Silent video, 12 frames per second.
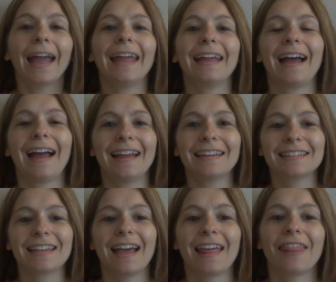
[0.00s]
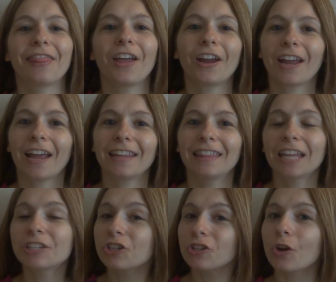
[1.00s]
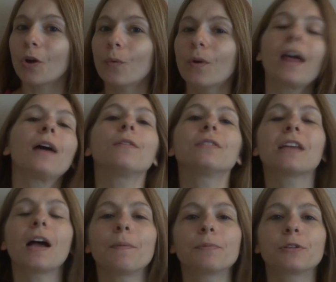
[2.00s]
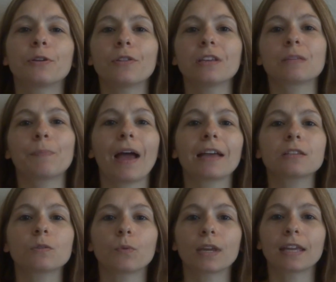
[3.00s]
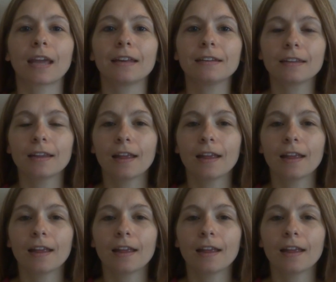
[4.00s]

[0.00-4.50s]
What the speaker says: Hey guys, thought I'd let you know what I was up to this past weekend.